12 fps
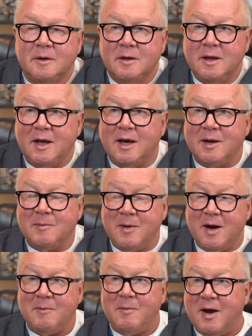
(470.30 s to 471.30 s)
Yeah, like
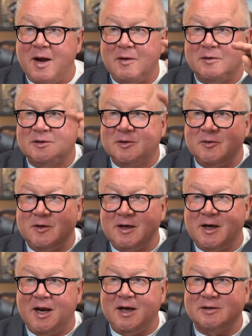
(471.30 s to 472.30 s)
my my was doing the
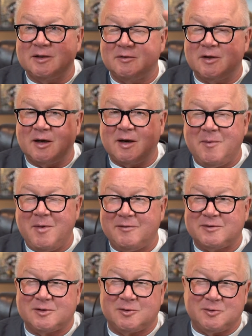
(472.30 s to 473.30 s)
dance. I was like, mm-hmm. I'm gonna have
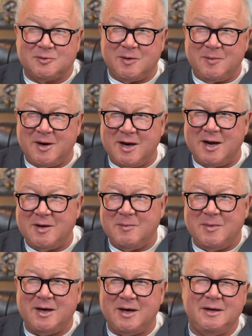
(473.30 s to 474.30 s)
mm-hmm. surgery on my eye on
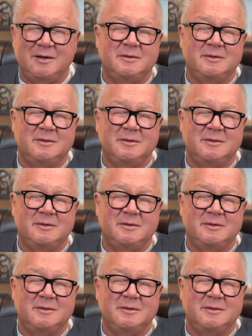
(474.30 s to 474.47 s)
Monday.